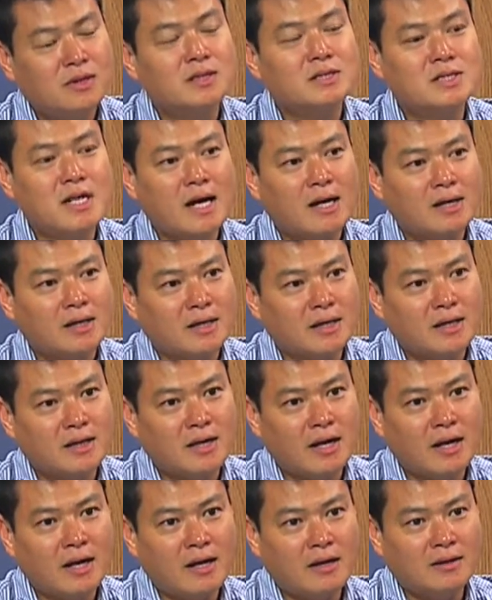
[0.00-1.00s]
Exactly,
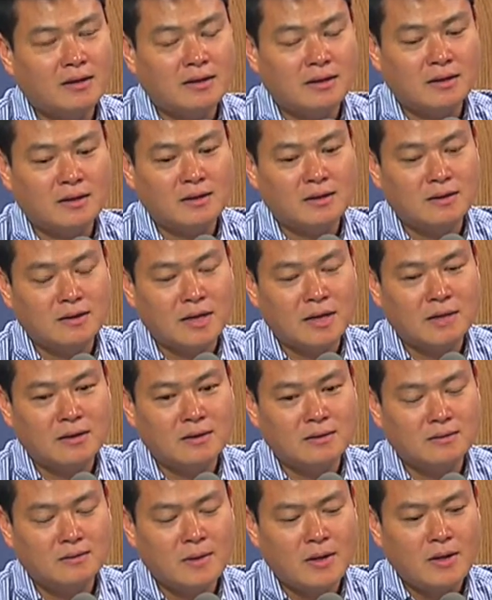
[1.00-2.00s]

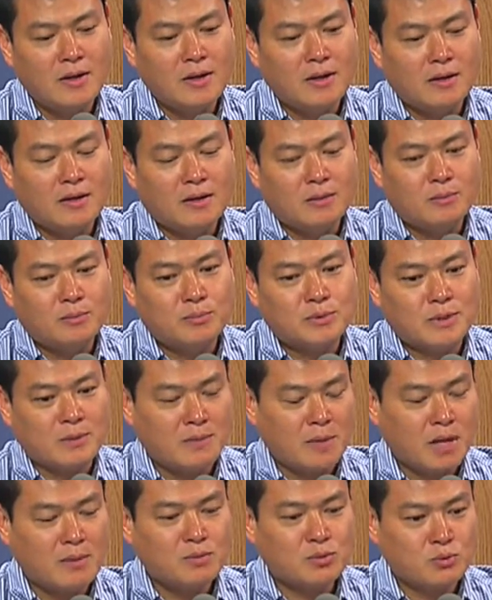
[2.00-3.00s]
and
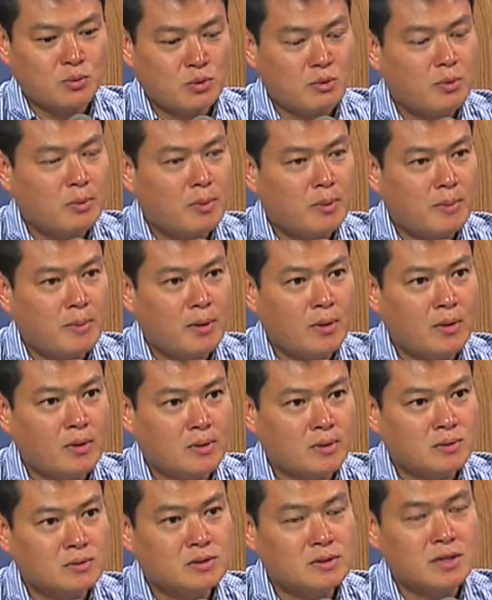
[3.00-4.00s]
sometimes we will
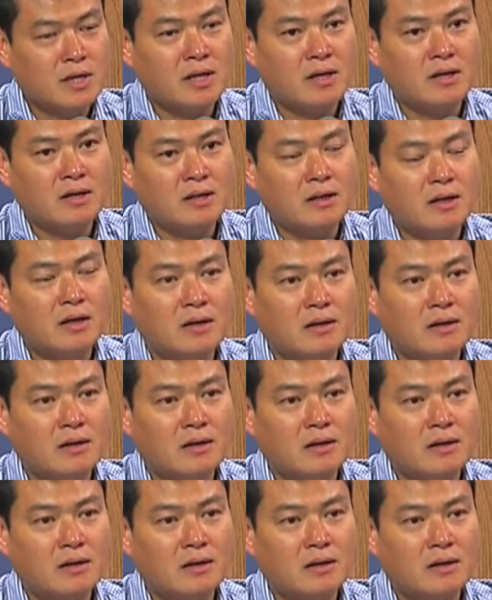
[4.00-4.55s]
propose a